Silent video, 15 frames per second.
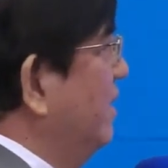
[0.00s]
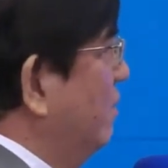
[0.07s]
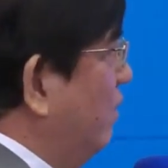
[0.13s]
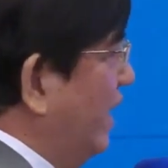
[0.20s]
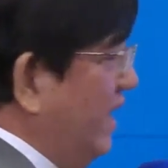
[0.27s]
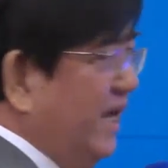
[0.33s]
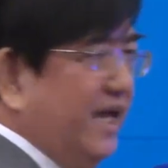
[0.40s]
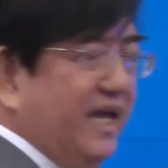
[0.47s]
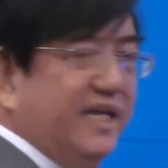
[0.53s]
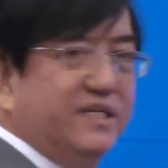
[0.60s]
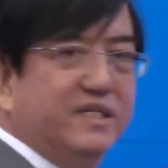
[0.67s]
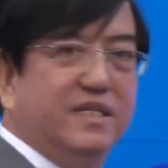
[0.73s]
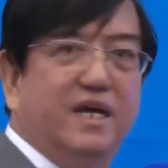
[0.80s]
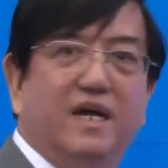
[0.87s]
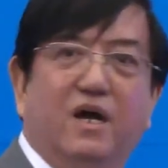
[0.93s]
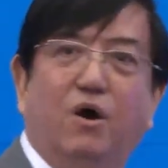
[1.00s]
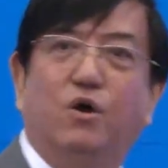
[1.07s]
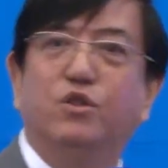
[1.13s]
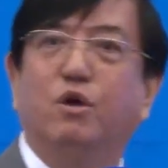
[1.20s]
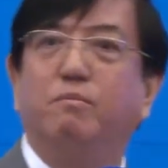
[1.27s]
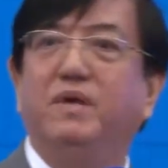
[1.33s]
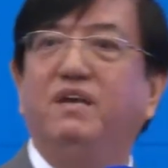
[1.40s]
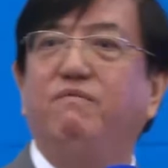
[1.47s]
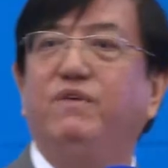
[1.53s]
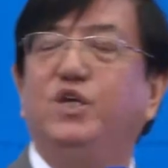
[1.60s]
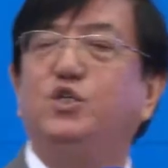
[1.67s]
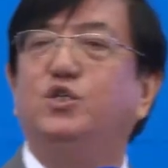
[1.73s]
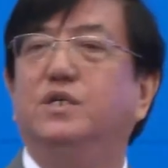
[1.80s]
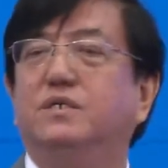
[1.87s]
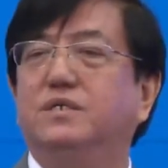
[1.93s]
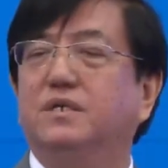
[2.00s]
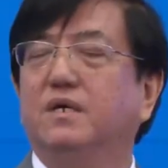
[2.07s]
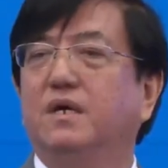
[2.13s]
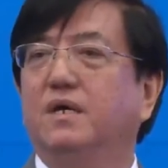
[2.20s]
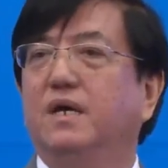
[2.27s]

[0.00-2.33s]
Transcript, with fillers: What is the Atomy visions?